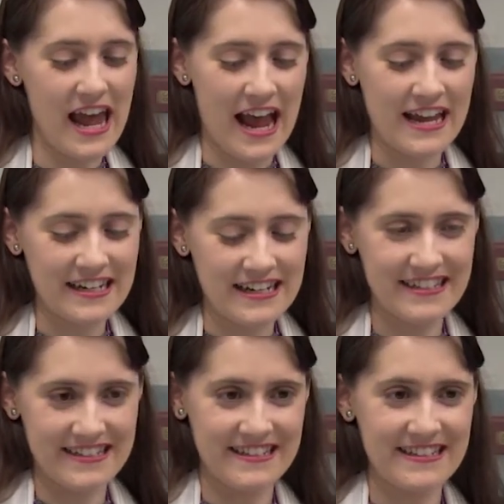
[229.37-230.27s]

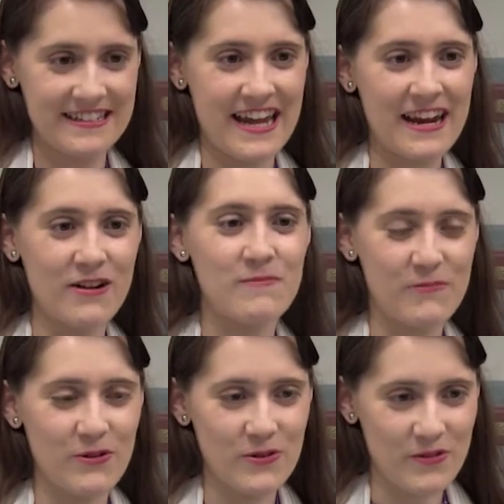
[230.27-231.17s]
and take on
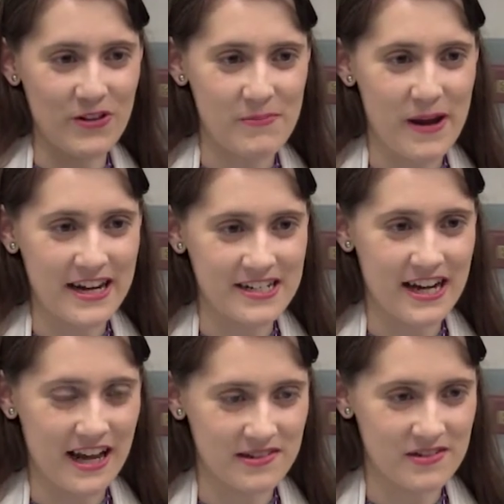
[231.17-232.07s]
board what the
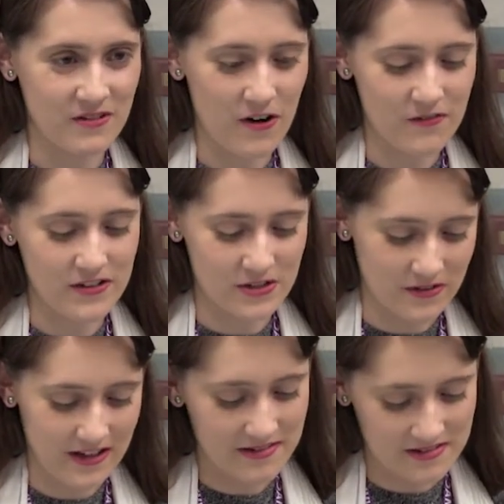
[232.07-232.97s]
patient has to offer to
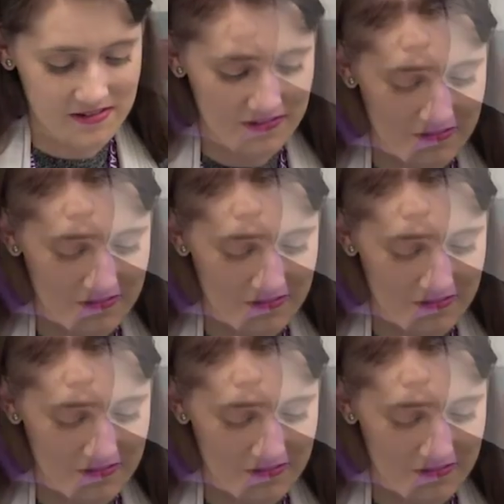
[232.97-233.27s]
us.